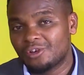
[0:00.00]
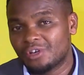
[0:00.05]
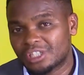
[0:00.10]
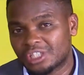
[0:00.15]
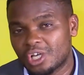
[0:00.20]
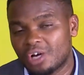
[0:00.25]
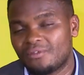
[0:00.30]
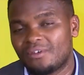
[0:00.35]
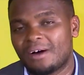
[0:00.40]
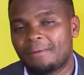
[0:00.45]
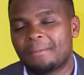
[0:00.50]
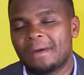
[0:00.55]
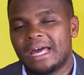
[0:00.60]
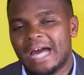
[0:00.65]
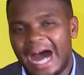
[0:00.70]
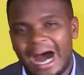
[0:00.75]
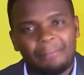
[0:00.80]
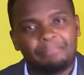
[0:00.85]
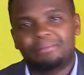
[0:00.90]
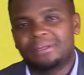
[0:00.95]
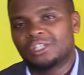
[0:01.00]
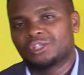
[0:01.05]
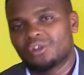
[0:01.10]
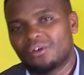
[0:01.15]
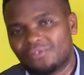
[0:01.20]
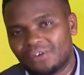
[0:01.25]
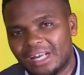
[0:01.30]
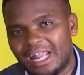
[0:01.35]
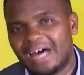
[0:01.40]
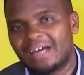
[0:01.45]
yourself a piece
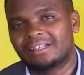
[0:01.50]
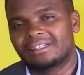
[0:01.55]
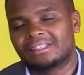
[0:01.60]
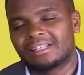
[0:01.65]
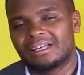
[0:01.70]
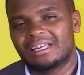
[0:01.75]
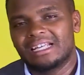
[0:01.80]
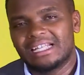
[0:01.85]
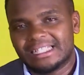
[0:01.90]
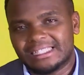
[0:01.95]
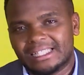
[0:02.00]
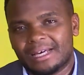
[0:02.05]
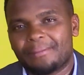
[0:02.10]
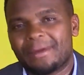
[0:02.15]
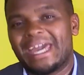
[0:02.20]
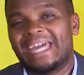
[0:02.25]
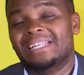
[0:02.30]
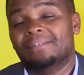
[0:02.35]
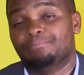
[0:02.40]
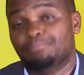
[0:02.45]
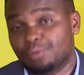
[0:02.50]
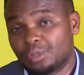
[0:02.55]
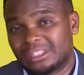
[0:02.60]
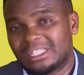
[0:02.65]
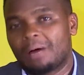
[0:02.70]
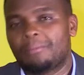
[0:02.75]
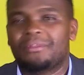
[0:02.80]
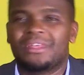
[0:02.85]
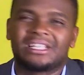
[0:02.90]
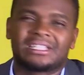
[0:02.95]
of land somewhere and
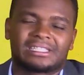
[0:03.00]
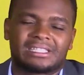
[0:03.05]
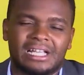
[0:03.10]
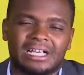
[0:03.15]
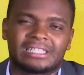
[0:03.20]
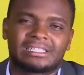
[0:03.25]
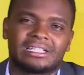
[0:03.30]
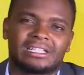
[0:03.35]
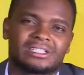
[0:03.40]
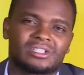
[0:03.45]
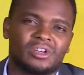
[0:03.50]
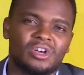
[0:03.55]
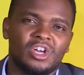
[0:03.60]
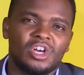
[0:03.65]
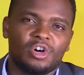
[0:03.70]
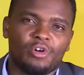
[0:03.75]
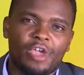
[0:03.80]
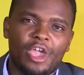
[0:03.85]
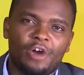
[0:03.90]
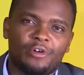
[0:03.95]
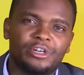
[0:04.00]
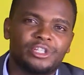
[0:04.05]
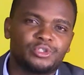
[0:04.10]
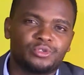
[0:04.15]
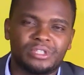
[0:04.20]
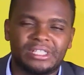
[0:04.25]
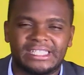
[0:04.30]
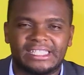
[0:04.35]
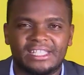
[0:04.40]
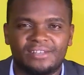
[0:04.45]
put up the structures where you're going
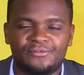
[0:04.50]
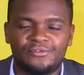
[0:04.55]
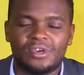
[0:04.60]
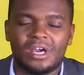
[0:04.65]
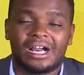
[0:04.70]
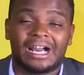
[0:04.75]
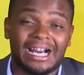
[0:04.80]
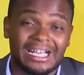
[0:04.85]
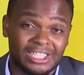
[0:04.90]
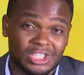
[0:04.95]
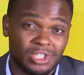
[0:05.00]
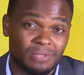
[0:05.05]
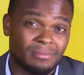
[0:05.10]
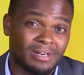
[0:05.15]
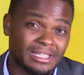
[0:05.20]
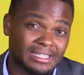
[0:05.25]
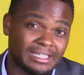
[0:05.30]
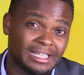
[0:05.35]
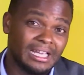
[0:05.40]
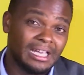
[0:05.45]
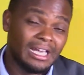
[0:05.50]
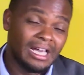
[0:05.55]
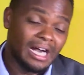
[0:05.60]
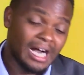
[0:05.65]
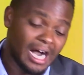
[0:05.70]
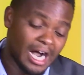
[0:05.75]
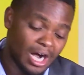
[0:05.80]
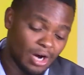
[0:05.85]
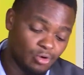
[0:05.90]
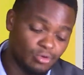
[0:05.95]
to receive your customers
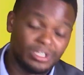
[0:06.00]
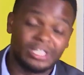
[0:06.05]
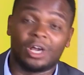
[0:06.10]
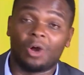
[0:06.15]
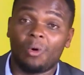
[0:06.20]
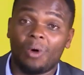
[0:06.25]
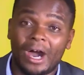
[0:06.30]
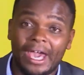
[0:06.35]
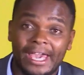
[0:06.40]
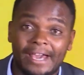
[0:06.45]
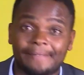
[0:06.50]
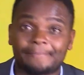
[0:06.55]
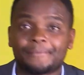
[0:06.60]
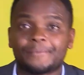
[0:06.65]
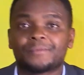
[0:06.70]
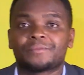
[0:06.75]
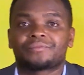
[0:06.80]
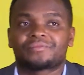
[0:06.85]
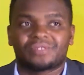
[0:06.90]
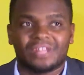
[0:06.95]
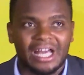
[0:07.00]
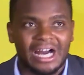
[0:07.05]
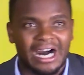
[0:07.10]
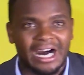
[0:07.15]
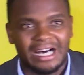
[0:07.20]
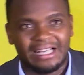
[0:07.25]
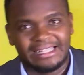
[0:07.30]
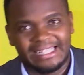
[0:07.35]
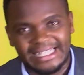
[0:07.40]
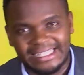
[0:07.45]
who require
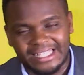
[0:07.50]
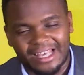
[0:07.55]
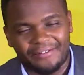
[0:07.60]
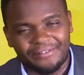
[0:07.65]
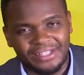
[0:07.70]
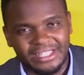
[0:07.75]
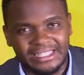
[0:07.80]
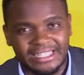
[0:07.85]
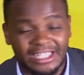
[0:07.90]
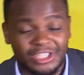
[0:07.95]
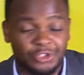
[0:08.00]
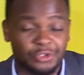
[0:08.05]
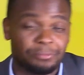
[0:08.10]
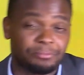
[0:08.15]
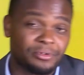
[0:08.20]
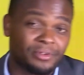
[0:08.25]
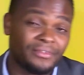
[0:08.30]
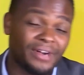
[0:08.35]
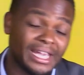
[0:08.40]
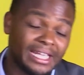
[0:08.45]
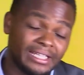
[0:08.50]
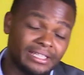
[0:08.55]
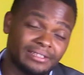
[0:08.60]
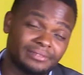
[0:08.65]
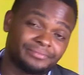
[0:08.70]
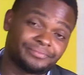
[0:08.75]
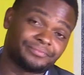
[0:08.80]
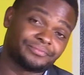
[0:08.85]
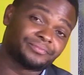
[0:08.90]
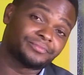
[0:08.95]
the services that you
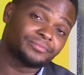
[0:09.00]
provide.